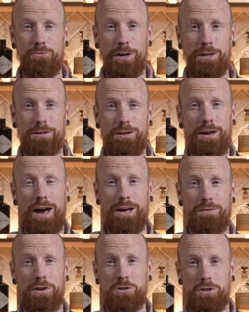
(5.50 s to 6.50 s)
Wrigley, Head
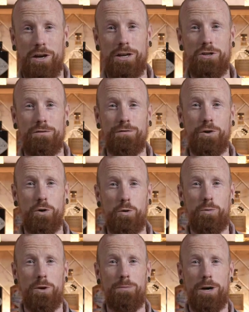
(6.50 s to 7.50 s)
of Education for
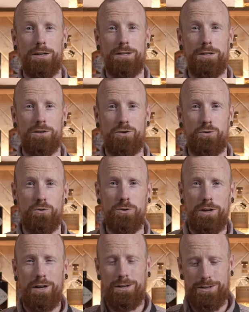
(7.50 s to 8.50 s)
European Bartender
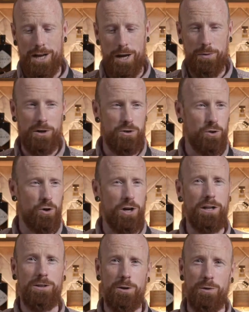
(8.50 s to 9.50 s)
School. Today I'm going to talk
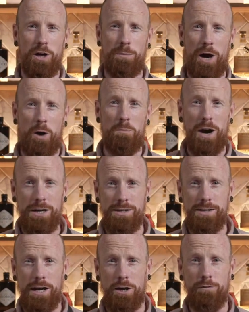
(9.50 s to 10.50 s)
a little bit about
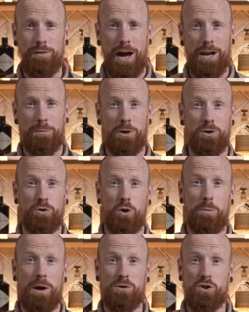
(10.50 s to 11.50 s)
myself and I'm going to
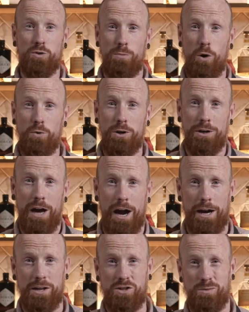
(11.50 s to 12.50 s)
talk about smoke and
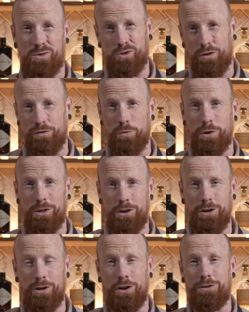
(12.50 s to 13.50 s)
ice, some stuff that we
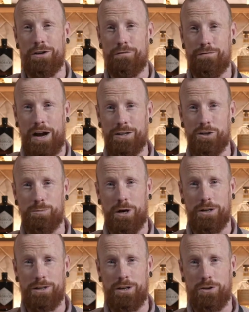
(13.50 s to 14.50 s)
learn on the Advanced
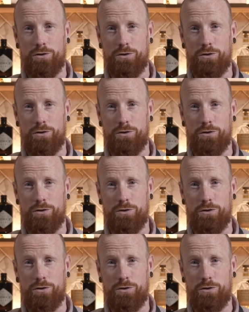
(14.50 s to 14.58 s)
Bartender